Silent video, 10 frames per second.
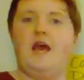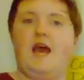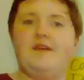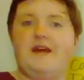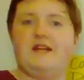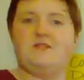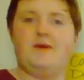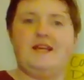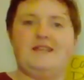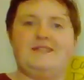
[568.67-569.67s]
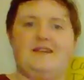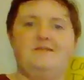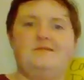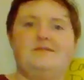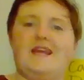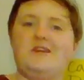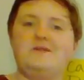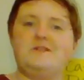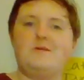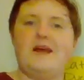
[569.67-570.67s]
And that's my lesson. Thank you
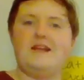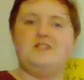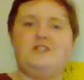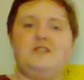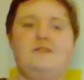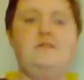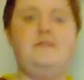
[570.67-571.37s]
so much.